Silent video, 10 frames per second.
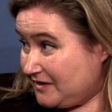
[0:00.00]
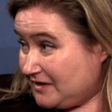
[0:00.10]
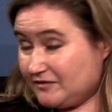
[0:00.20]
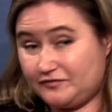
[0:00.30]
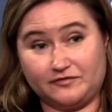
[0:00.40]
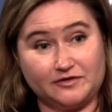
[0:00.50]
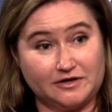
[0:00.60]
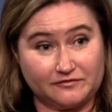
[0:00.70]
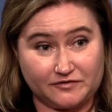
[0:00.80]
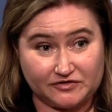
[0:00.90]
if,
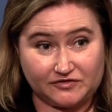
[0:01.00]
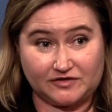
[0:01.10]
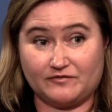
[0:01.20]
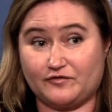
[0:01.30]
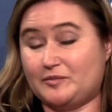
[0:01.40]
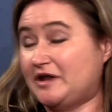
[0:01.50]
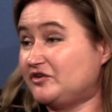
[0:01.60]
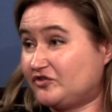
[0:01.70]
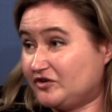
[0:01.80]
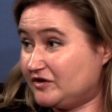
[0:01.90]
if this
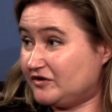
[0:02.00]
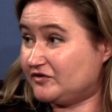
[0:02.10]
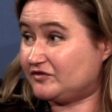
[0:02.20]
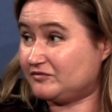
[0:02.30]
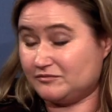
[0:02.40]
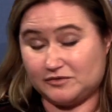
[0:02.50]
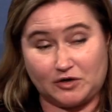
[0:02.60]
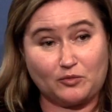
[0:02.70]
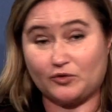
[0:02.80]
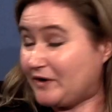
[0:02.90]
information is you know,
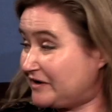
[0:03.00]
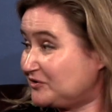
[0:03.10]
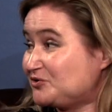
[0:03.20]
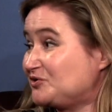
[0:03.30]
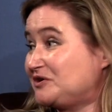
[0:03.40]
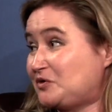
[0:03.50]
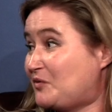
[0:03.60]
more regularly in the